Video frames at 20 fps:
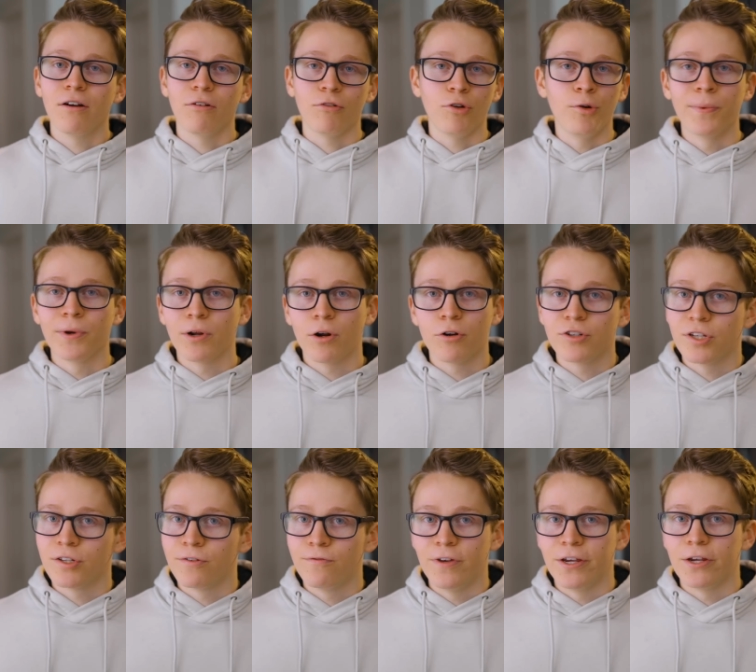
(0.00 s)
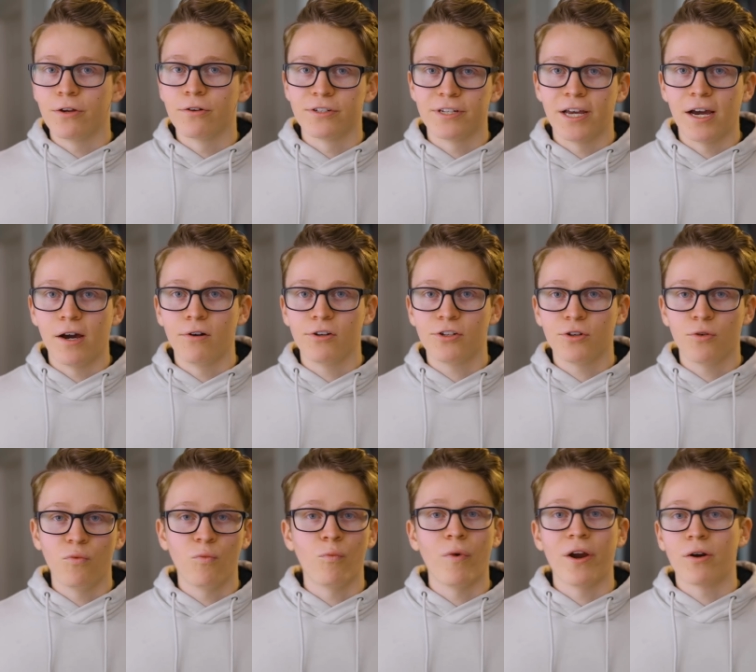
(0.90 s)
Luminar just figures out
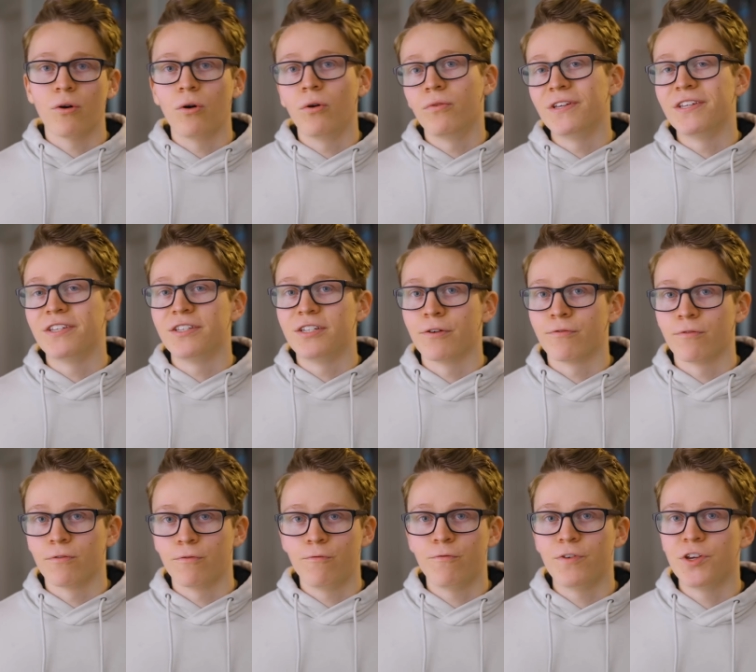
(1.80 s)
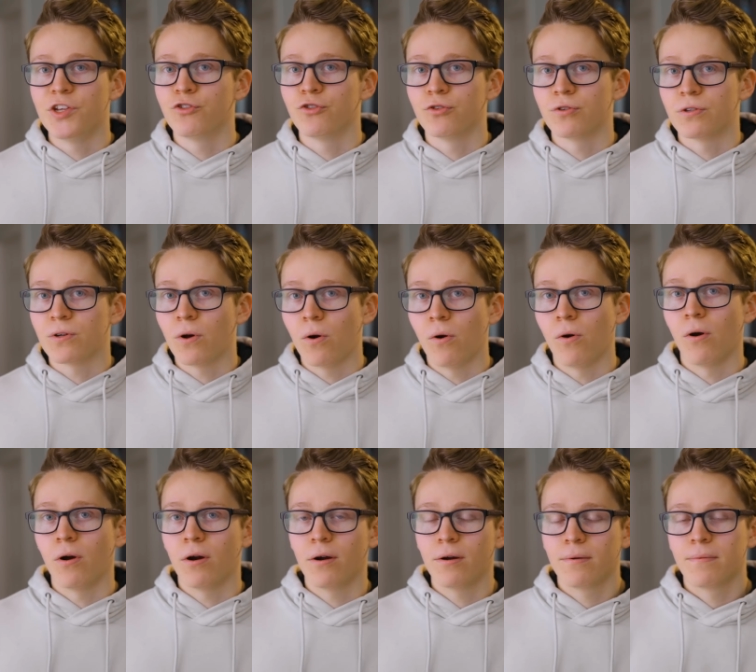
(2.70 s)
where all these different features
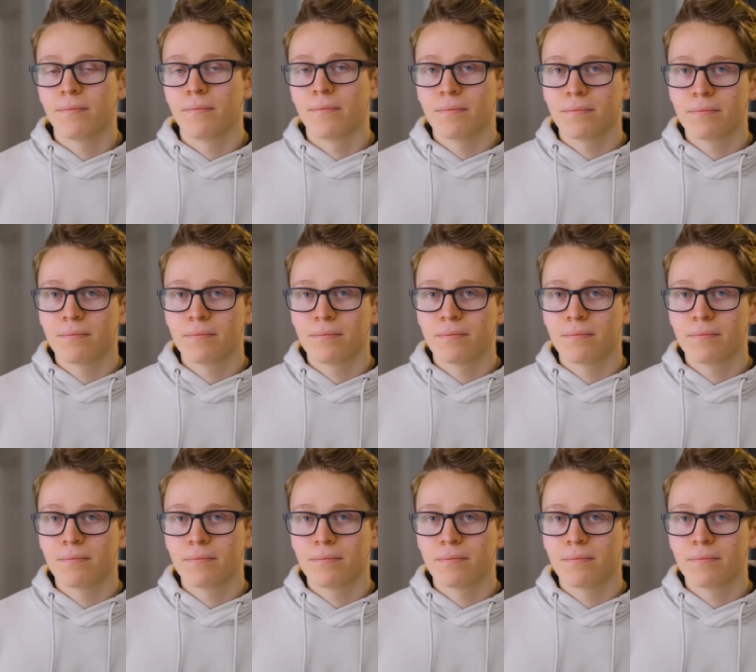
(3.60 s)
are. Next,